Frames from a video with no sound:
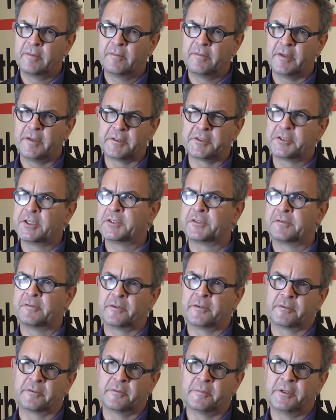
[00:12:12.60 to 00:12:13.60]
felt a sense of
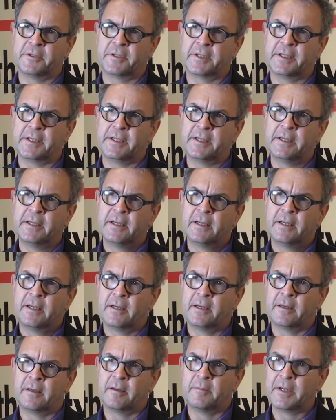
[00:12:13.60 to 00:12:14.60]
vulnerability
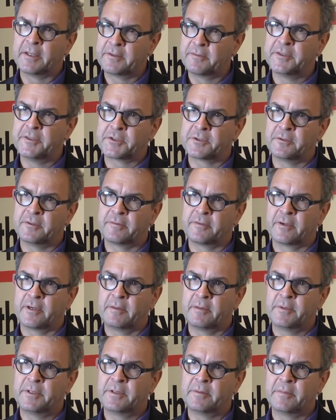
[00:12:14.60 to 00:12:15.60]
uh, about the physical
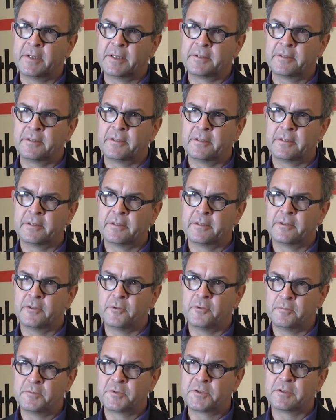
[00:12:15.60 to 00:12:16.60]
environment, about their
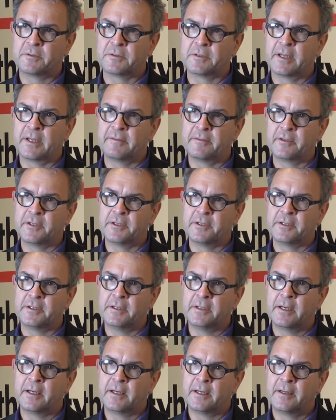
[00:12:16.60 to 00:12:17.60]
homes, their
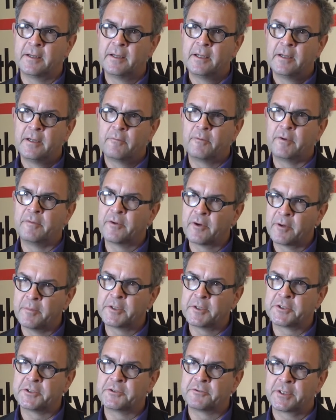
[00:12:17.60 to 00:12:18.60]
livelihood. Uh, we very
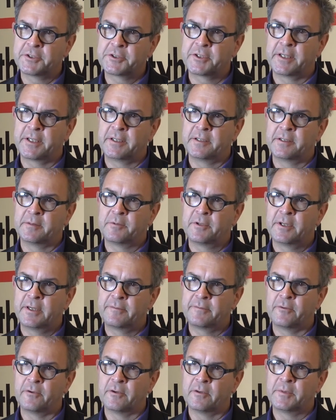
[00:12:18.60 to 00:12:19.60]
much address that in the
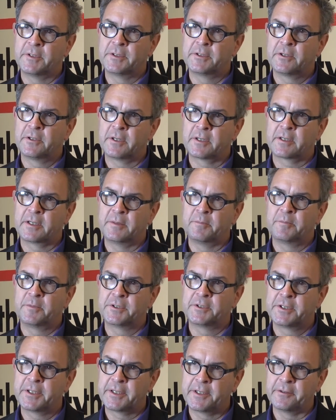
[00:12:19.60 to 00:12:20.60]
platform and talk in
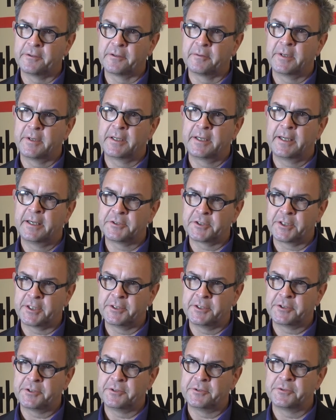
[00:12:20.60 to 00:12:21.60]
particular about
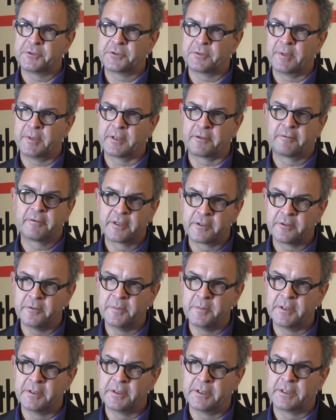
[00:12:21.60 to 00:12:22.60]
housing issues, about
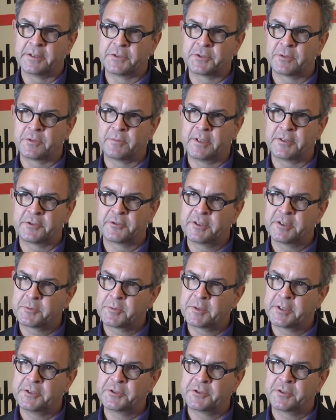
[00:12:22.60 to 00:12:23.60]
critical buildings, about
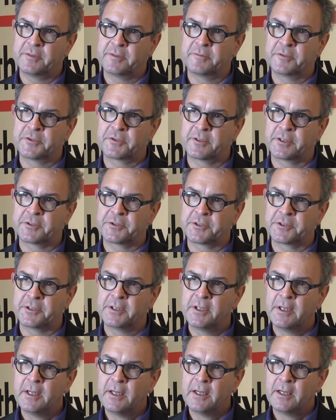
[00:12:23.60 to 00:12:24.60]
transportation
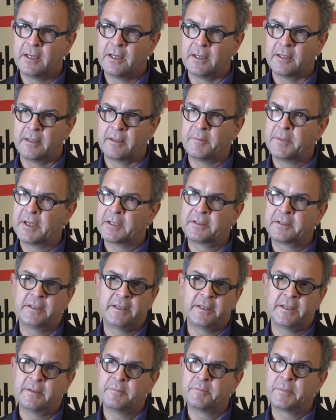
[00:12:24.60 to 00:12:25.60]
infrastructure, about
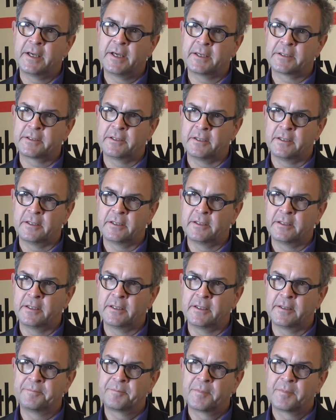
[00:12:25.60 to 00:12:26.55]
the impact on